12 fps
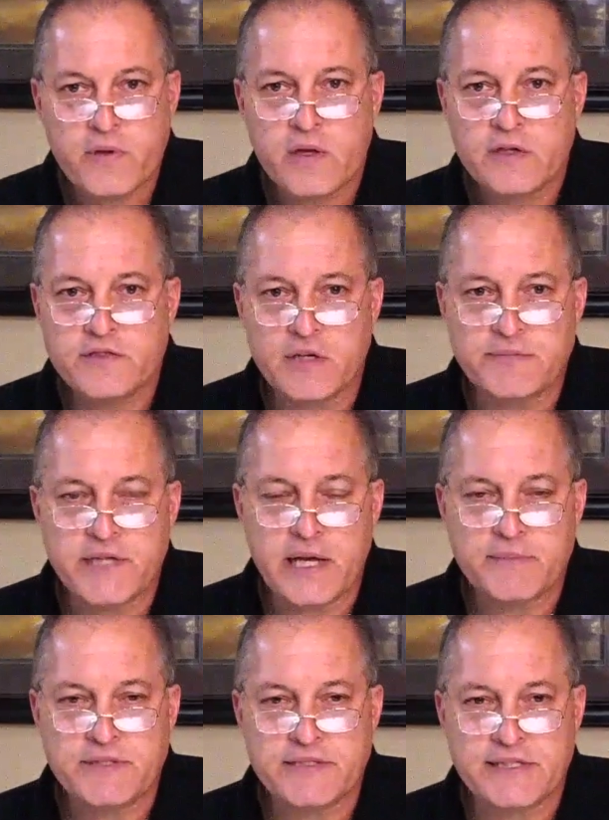
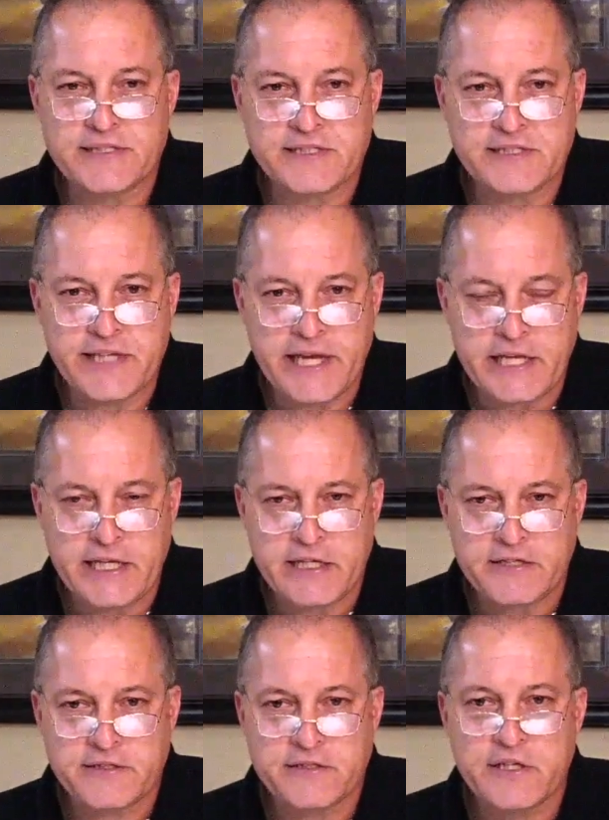Sometimes it's
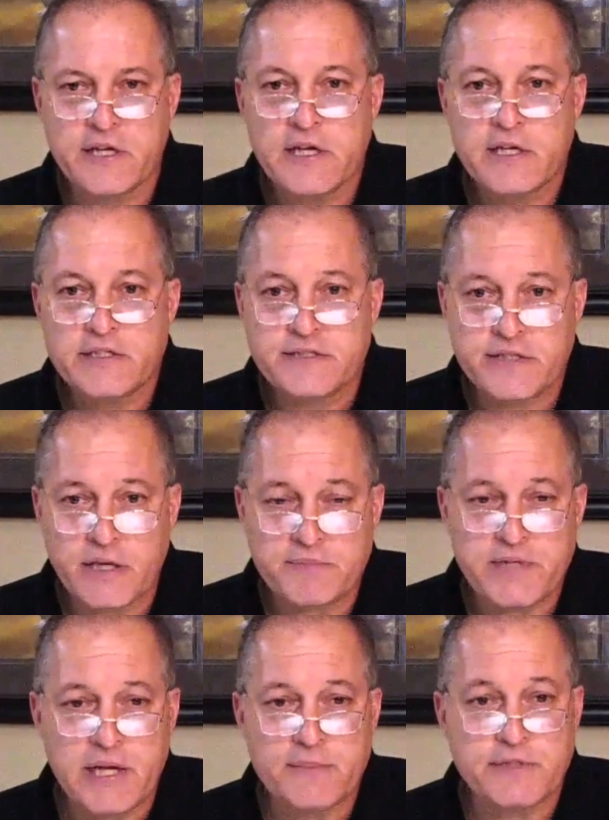instantaneous.
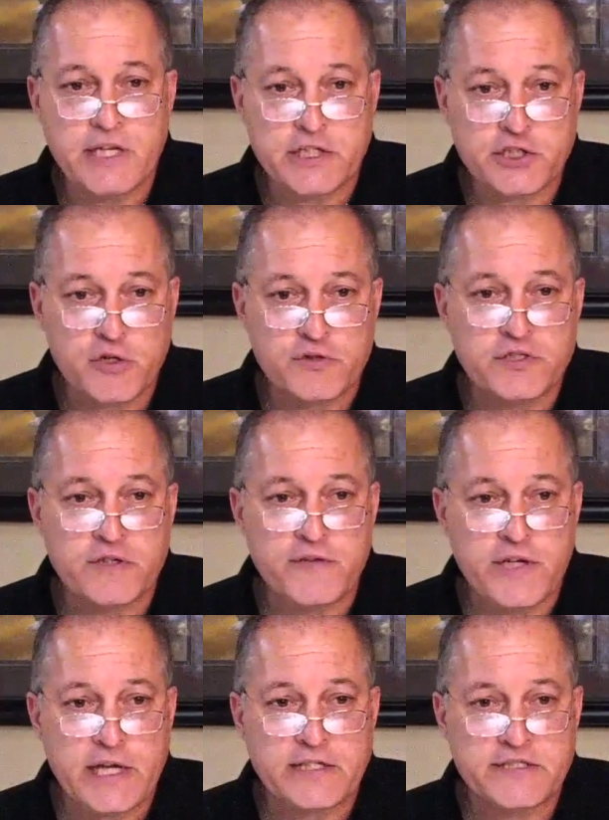Sometimes, like Joseph, you
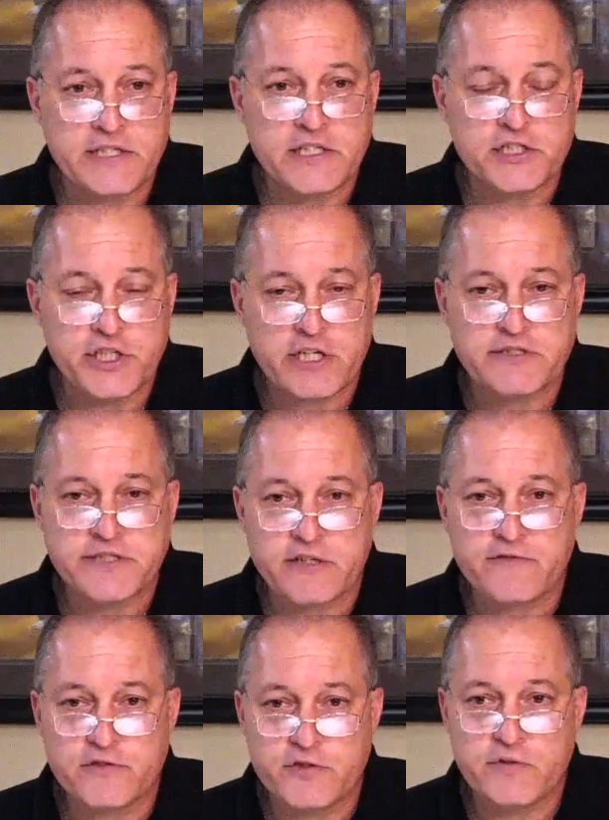got to sit in a jail cell
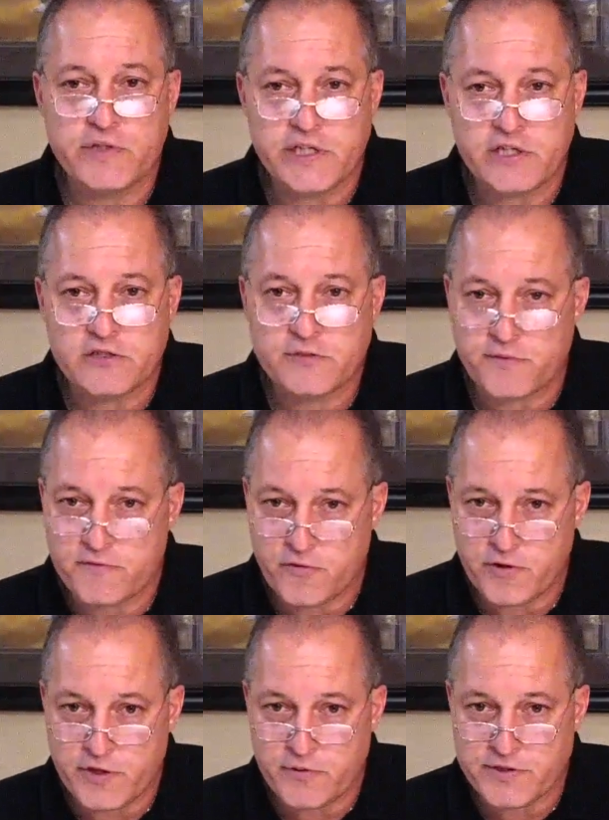for two years
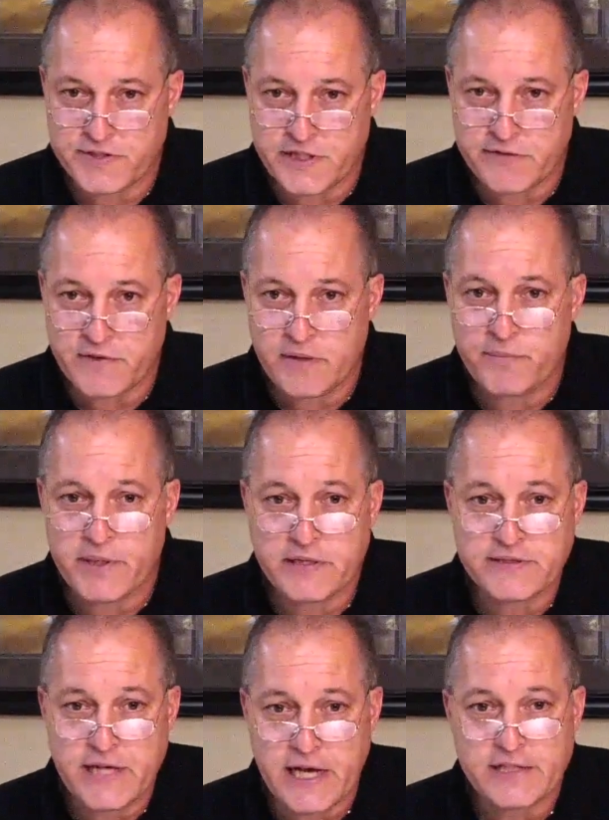before you receive it
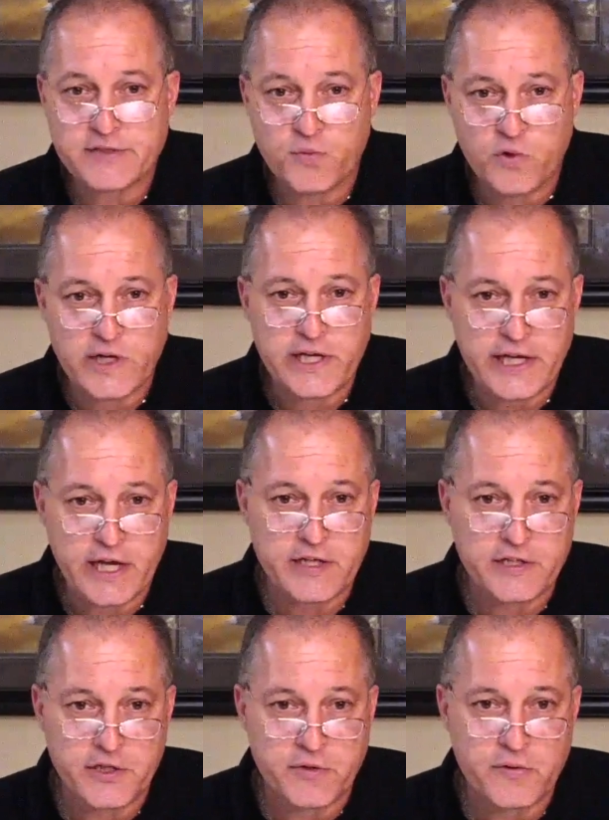because God's working on
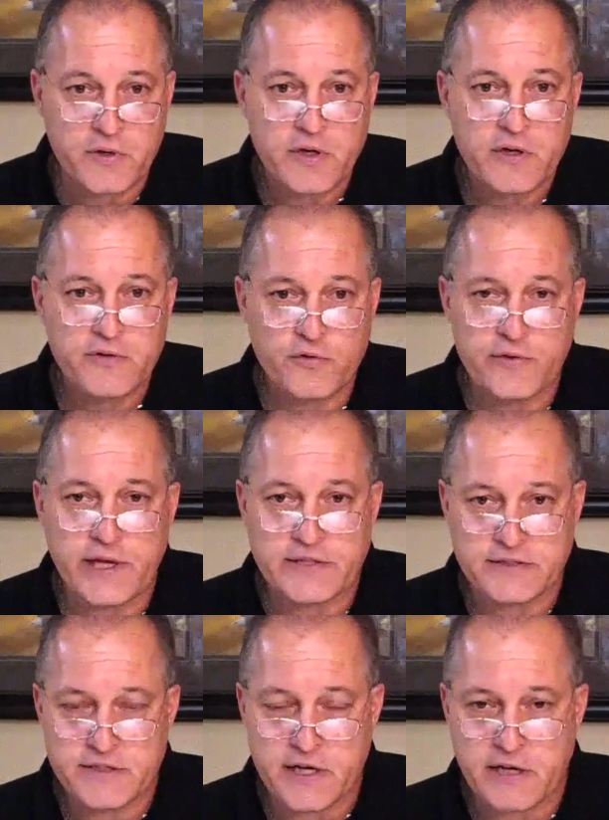you through that
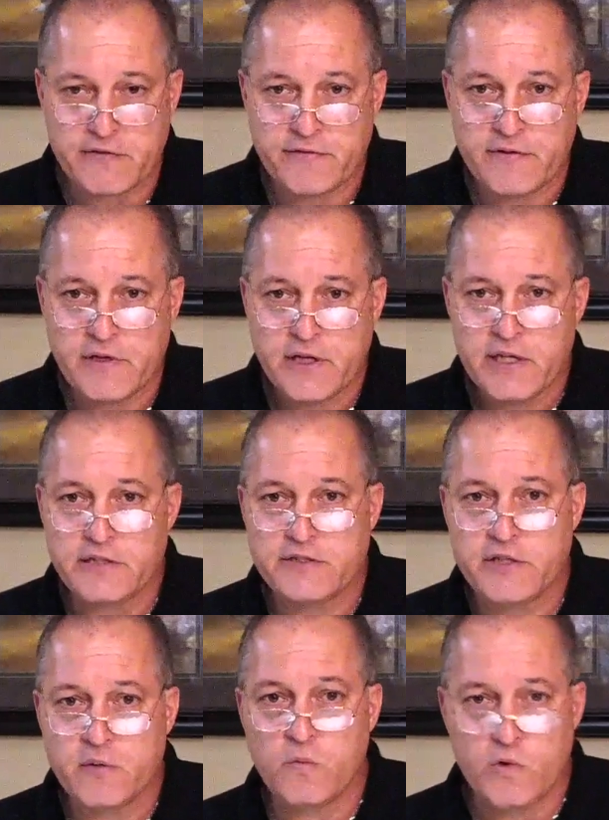stuff. He's
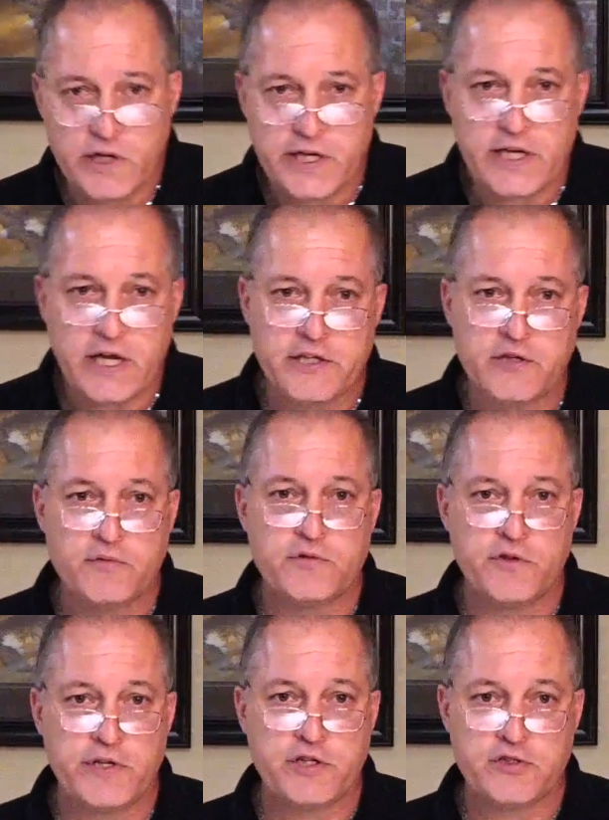still working on you
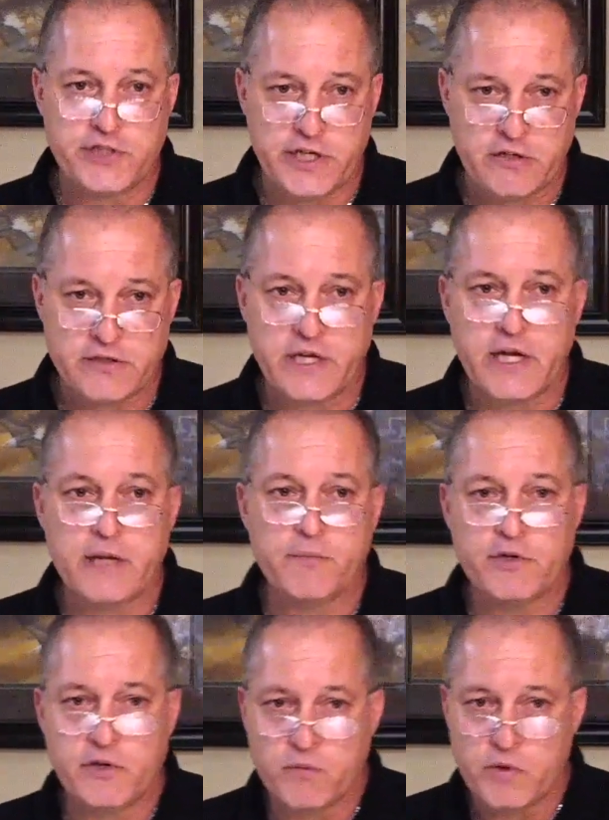during your jail time or
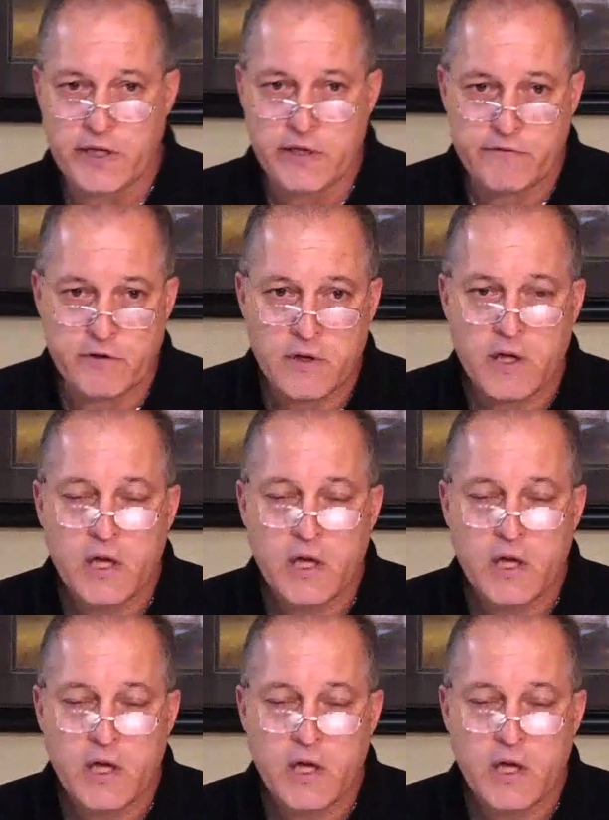your whatever.